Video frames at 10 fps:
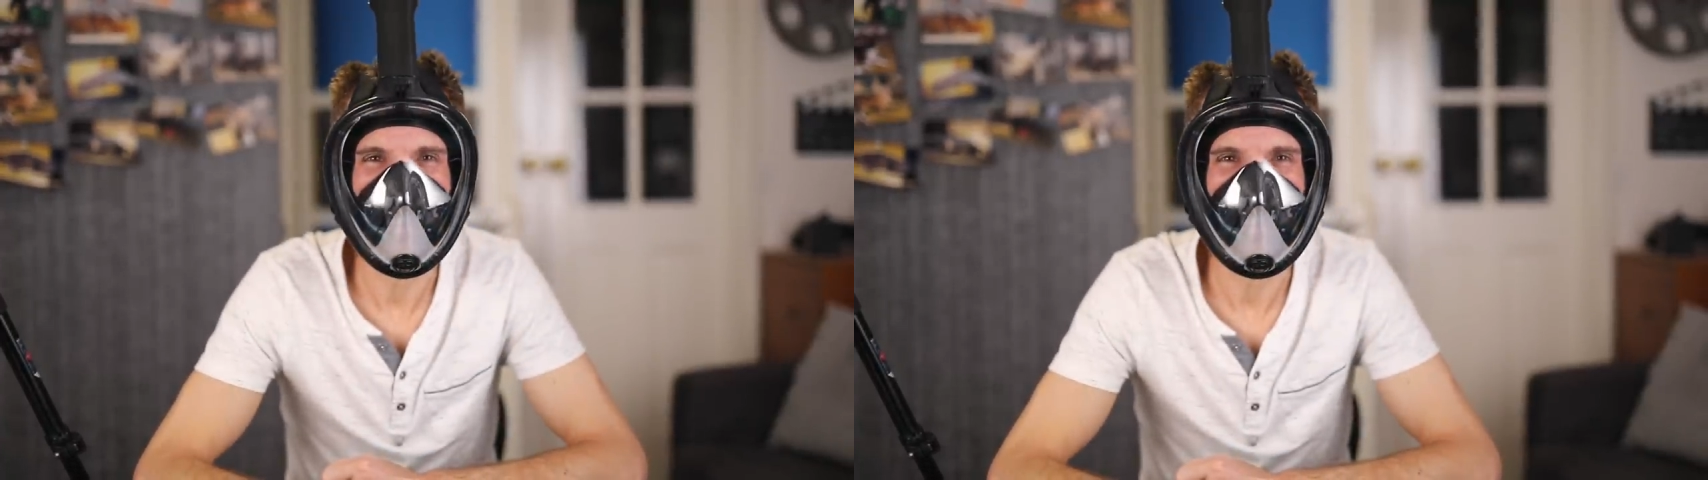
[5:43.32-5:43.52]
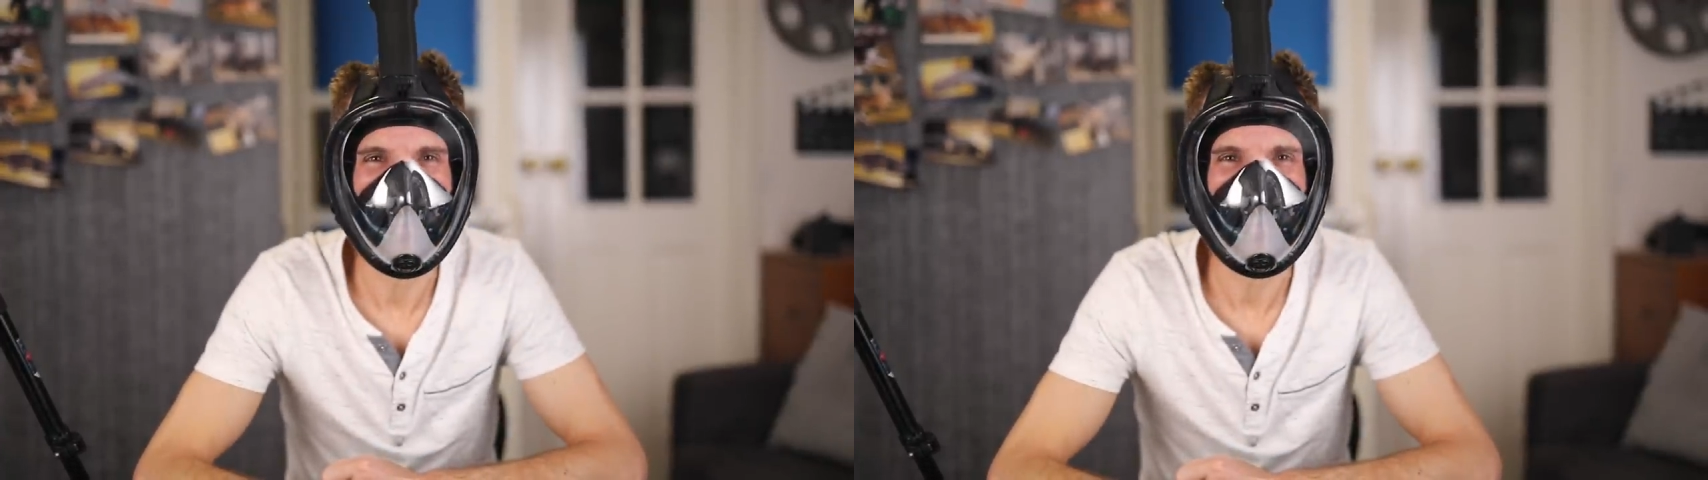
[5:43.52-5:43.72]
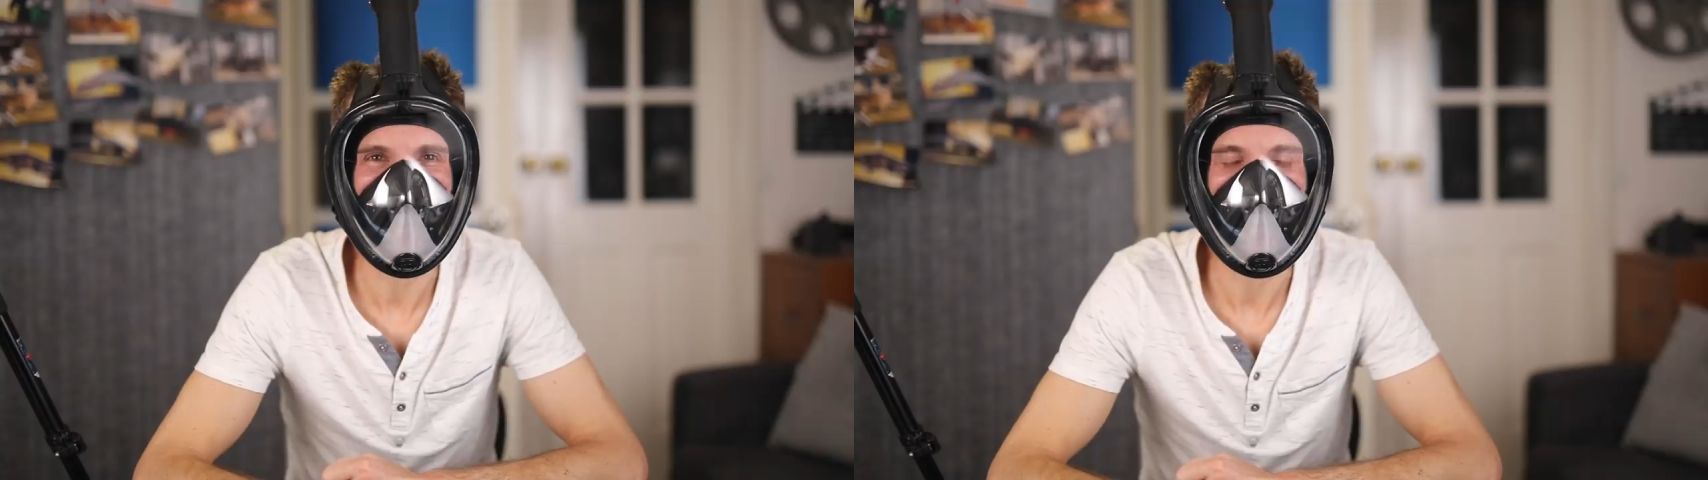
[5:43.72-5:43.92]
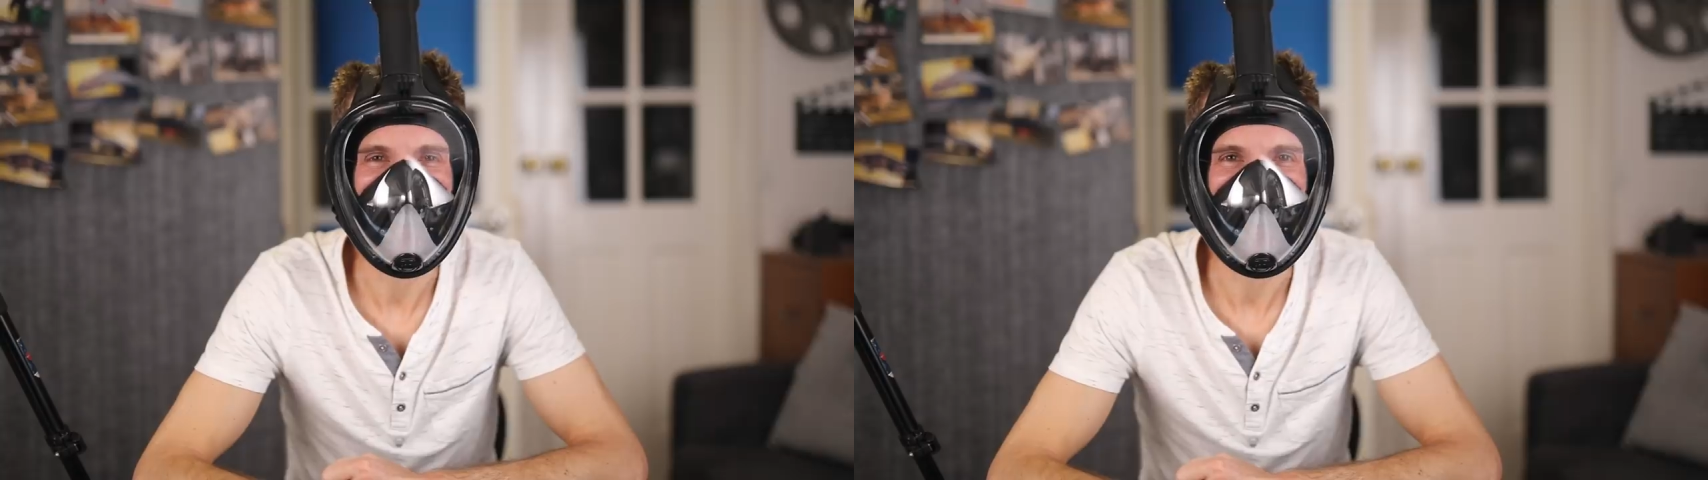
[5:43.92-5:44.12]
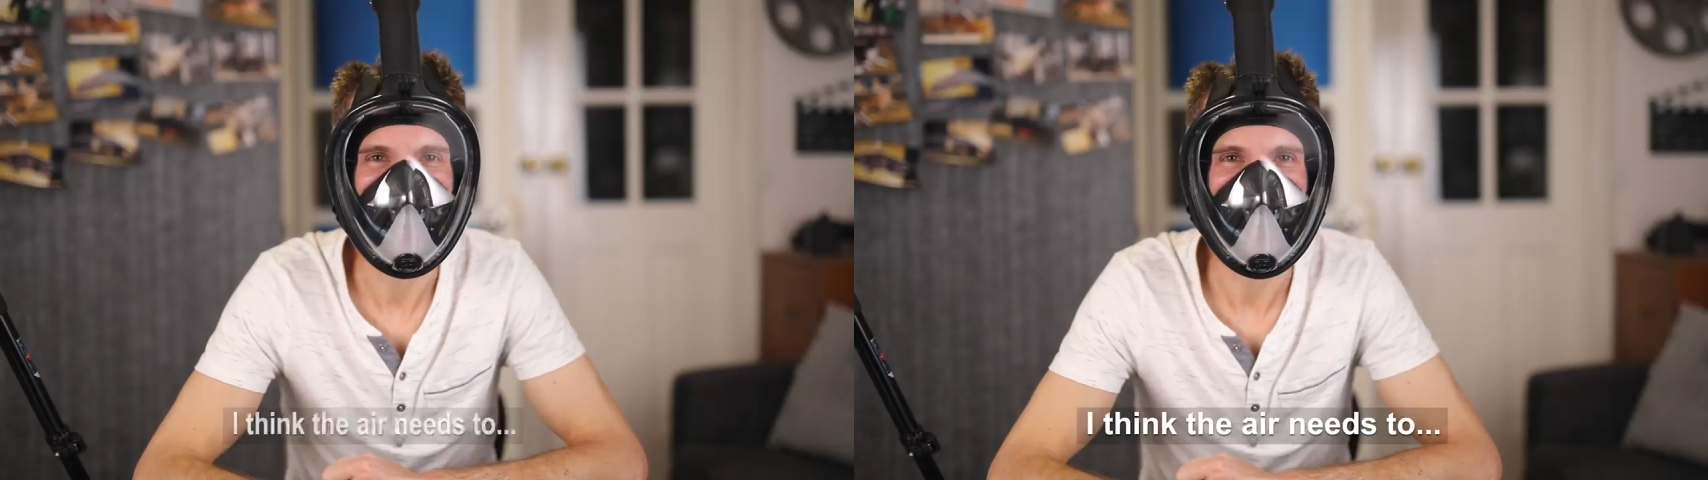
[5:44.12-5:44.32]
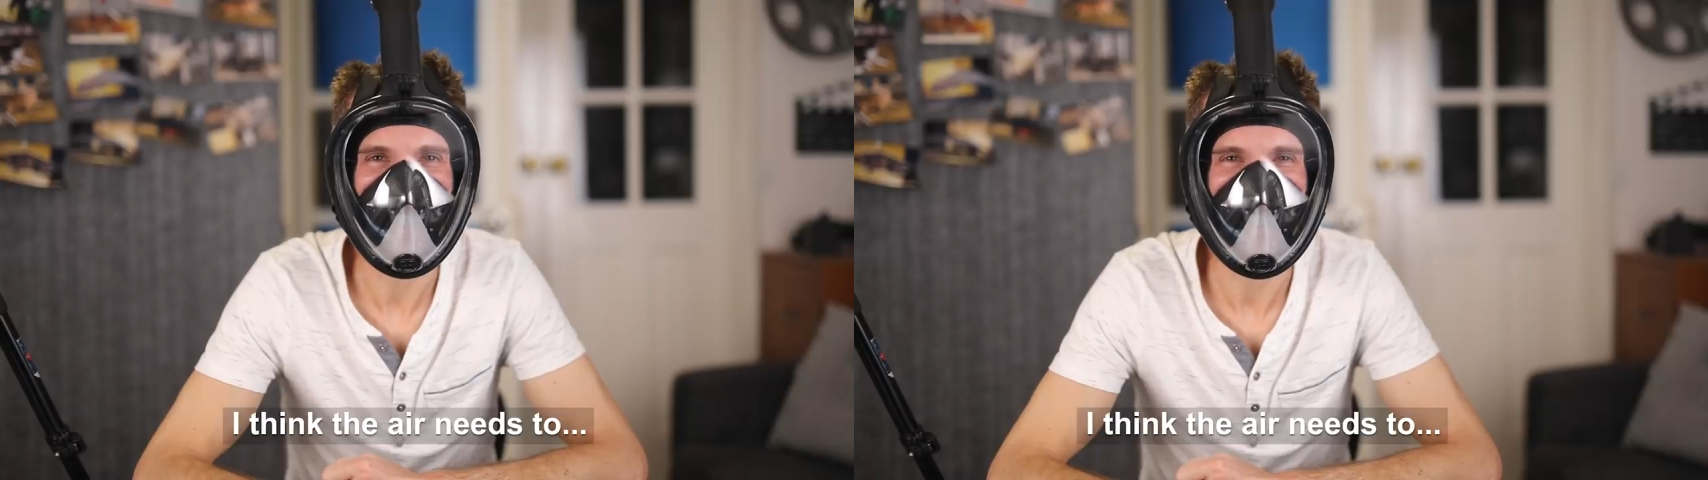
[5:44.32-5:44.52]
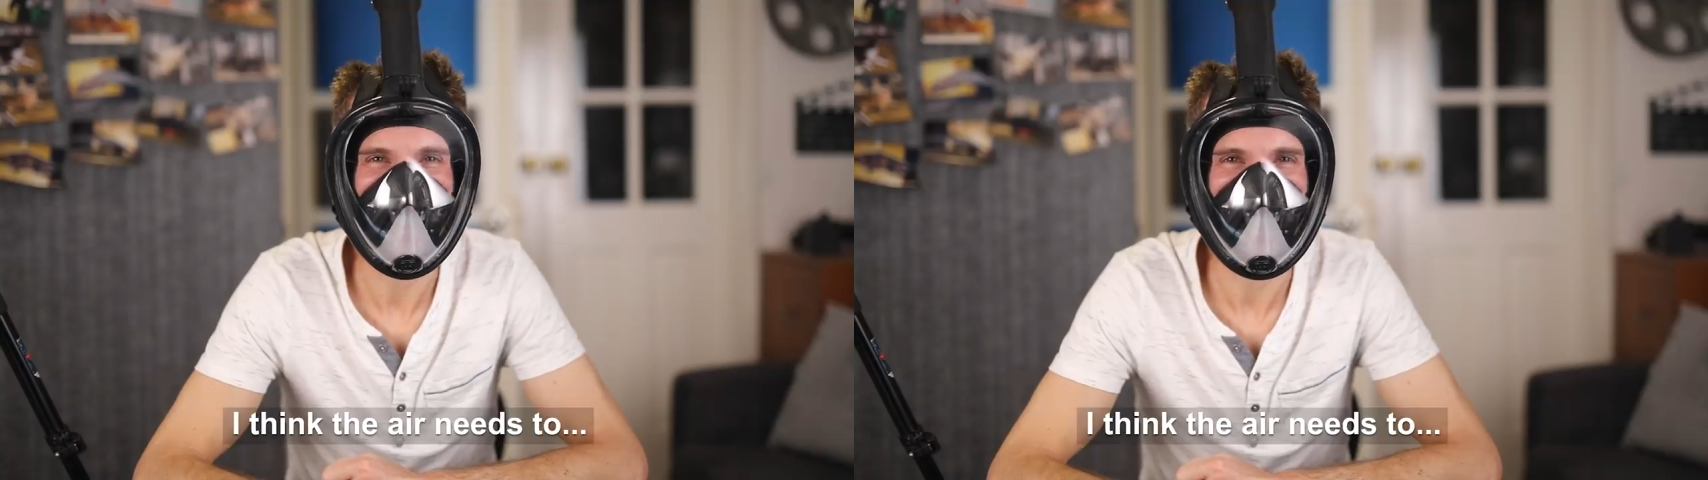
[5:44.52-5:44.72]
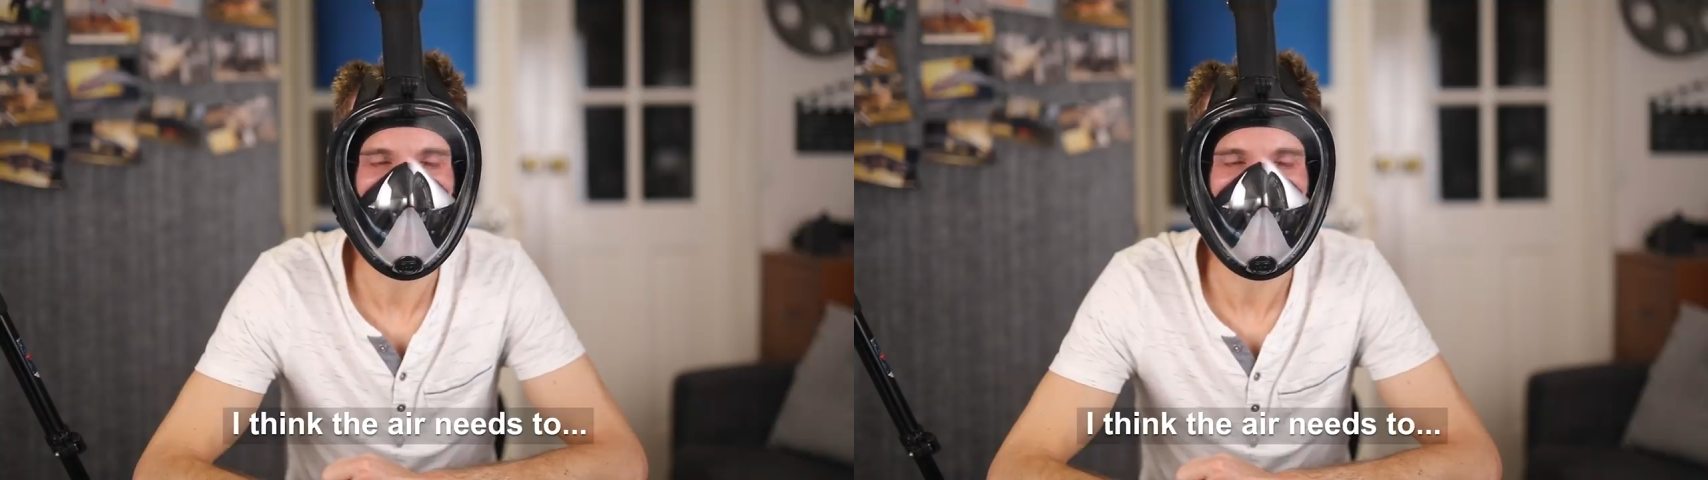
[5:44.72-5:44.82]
ah, I think